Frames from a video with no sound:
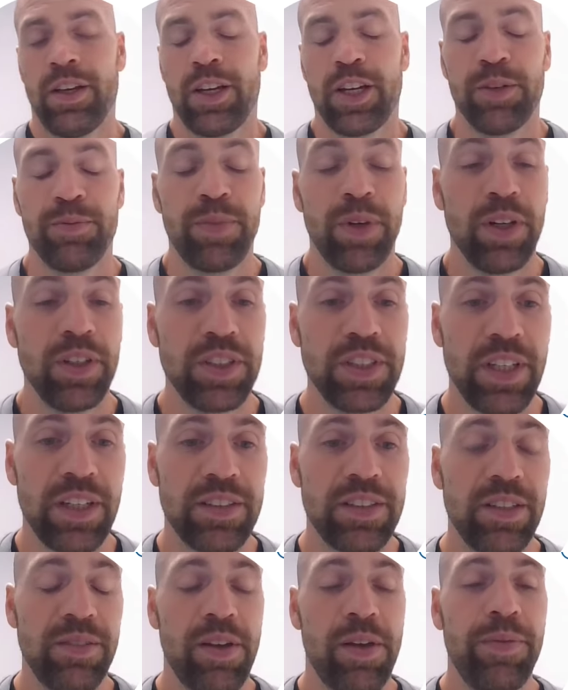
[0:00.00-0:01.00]
good
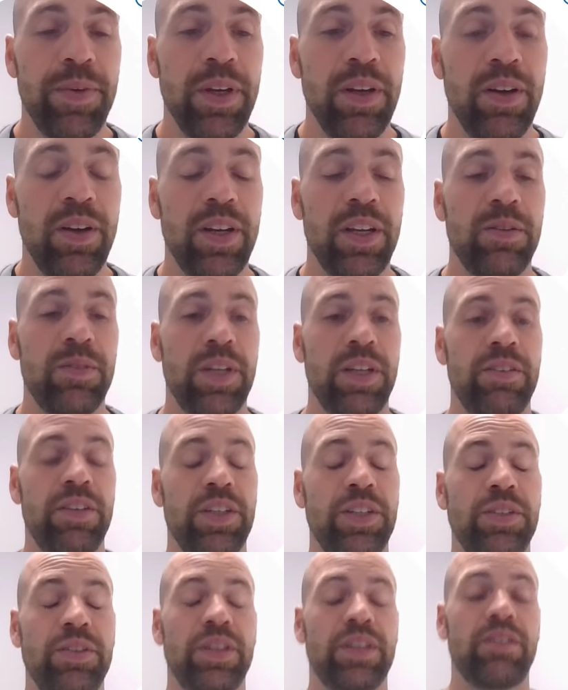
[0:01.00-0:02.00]
projects, some happy learning, whatever
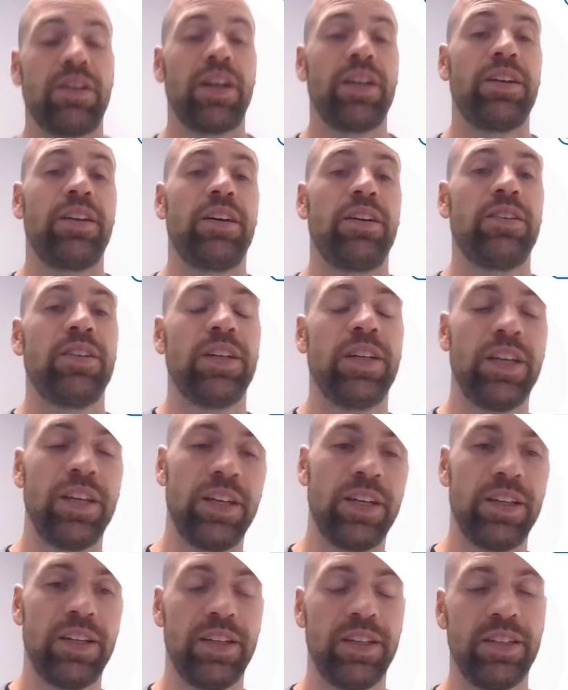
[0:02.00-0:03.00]
you're doing right now,
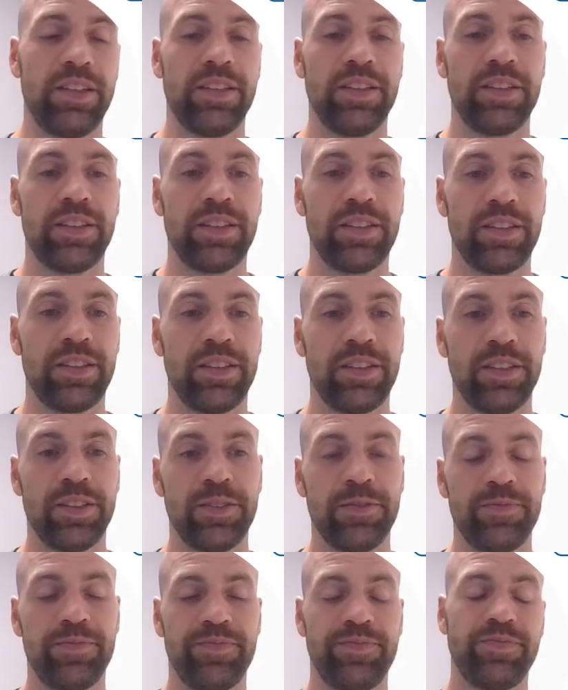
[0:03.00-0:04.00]
and
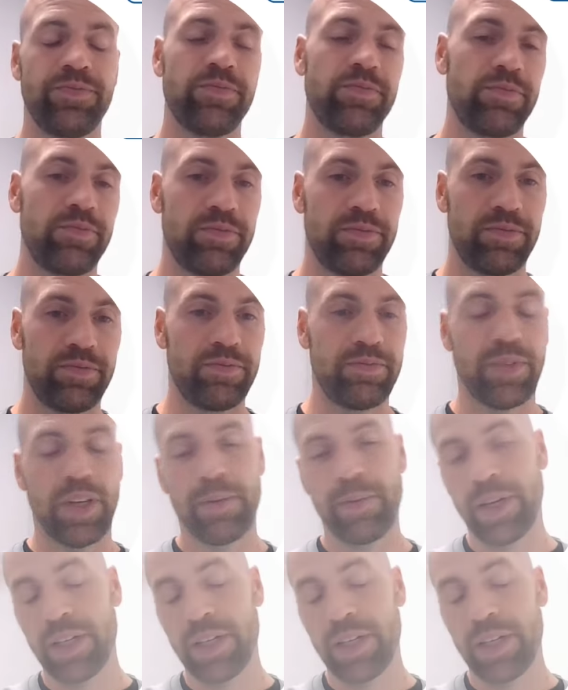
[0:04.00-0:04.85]
uh, bye